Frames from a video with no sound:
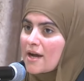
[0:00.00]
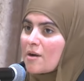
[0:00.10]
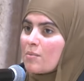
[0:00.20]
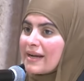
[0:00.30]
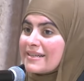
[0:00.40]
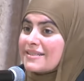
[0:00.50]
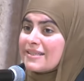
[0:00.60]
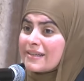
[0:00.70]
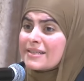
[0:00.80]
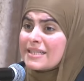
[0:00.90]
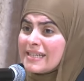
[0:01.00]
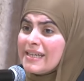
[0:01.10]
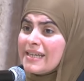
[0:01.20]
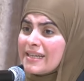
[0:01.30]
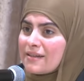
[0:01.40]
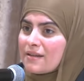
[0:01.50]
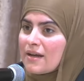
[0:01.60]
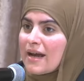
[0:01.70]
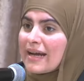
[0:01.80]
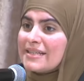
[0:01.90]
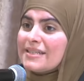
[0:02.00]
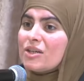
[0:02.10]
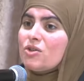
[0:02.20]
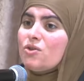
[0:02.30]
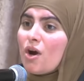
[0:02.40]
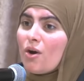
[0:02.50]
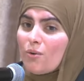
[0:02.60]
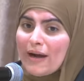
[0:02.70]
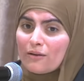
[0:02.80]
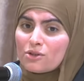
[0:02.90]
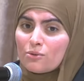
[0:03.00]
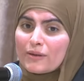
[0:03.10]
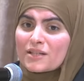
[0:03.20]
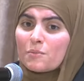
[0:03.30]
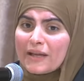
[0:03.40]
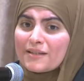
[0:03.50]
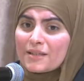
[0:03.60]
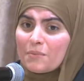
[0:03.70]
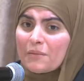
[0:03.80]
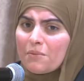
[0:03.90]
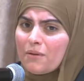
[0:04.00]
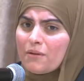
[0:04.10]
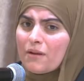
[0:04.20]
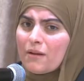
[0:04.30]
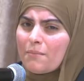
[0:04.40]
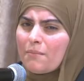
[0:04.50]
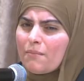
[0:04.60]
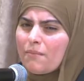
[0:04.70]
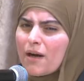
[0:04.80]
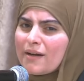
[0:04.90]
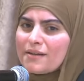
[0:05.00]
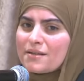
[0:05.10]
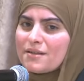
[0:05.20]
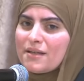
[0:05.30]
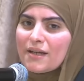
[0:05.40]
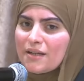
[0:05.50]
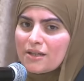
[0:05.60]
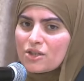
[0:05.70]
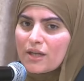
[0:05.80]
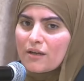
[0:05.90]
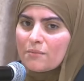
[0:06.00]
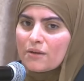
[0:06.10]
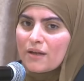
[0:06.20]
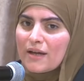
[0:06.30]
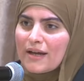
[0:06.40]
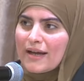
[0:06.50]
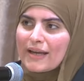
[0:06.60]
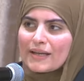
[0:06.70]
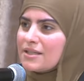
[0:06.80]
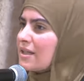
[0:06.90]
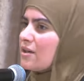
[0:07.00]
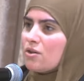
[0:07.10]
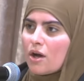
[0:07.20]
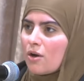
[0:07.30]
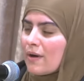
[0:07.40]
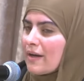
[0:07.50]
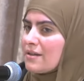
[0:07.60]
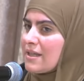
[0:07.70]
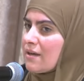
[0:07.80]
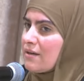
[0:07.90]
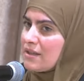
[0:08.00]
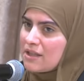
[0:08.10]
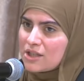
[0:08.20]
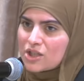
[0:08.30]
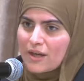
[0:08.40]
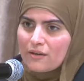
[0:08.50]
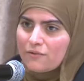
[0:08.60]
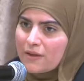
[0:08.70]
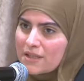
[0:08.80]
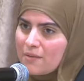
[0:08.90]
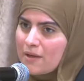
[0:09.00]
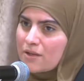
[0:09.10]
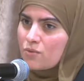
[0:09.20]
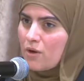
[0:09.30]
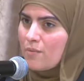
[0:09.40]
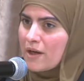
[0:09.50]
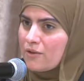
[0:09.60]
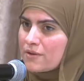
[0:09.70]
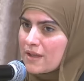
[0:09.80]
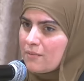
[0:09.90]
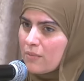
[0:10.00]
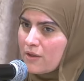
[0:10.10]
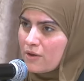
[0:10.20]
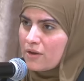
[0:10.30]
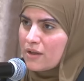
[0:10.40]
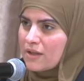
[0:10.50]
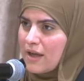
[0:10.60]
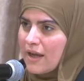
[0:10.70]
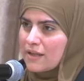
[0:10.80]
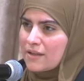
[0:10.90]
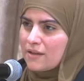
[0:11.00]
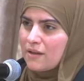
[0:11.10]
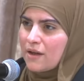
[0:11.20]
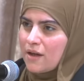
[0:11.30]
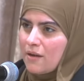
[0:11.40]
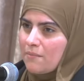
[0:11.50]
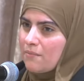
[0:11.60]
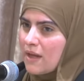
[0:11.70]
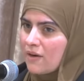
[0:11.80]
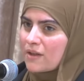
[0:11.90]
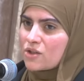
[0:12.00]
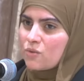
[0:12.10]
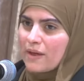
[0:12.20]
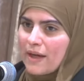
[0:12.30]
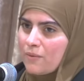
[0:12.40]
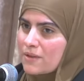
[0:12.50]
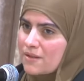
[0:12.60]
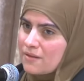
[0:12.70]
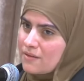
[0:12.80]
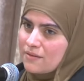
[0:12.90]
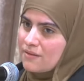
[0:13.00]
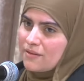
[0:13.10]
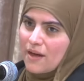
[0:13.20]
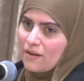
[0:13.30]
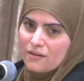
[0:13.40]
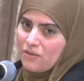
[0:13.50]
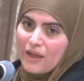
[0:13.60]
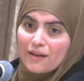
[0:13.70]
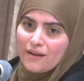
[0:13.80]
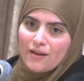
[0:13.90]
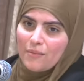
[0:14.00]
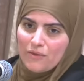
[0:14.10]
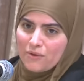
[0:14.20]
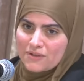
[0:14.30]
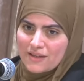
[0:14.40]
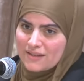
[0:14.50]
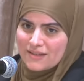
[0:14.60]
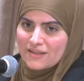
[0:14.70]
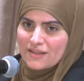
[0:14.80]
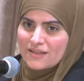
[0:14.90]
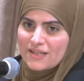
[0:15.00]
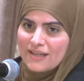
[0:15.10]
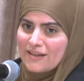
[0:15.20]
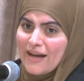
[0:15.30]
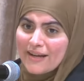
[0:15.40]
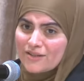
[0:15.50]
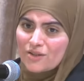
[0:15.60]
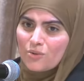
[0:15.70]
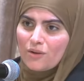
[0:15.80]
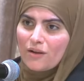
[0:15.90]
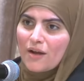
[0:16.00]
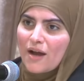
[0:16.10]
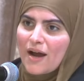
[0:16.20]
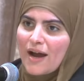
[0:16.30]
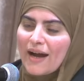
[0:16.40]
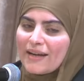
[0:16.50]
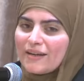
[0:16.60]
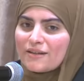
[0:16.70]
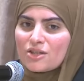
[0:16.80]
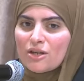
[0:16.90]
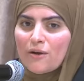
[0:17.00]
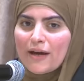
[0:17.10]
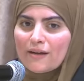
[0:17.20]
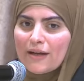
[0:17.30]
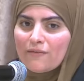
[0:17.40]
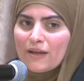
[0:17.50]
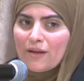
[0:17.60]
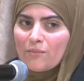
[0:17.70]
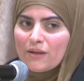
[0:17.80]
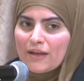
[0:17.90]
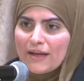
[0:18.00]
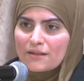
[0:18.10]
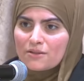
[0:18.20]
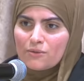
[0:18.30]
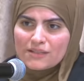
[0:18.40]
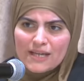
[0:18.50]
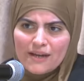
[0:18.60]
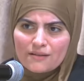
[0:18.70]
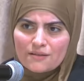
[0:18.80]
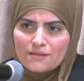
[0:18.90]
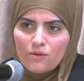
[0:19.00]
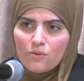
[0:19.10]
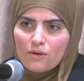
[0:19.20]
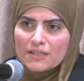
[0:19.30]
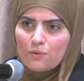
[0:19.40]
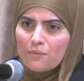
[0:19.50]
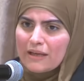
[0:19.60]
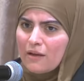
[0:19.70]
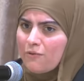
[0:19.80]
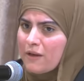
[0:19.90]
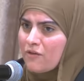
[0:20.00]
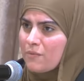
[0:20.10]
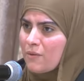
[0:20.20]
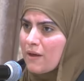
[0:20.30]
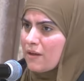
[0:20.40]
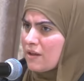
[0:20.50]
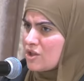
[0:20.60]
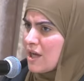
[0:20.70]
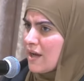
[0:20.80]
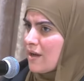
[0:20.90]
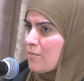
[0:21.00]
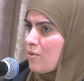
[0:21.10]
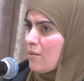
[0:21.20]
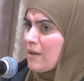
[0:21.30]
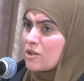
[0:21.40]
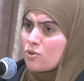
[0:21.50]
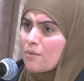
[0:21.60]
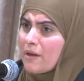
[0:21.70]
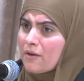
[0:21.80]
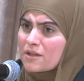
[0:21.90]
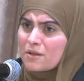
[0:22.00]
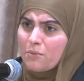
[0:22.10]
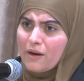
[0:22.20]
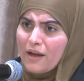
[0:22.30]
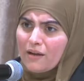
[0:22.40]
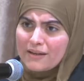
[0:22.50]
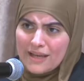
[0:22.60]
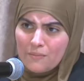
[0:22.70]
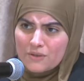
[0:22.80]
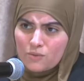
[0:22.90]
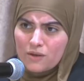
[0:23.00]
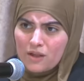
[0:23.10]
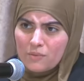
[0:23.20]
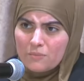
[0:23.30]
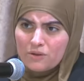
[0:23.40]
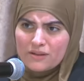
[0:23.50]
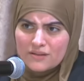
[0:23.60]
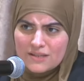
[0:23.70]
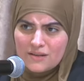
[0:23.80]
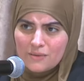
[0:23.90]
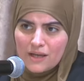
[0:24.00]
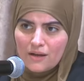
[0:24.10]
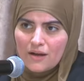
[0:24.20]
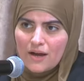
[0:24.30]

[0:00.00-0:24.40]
But at sixteen, I didn't know how to explain to people modesty and hijab. And I didn't know how to take Khadija and Fatima as role models in motherhood and in marriage when I was not thinking about those things at sixteen in high school. I needed to know how to navigate being asked to a dance or someone making fun of me wearing hijab or being too embarrassed to pray on campus when other people could see me.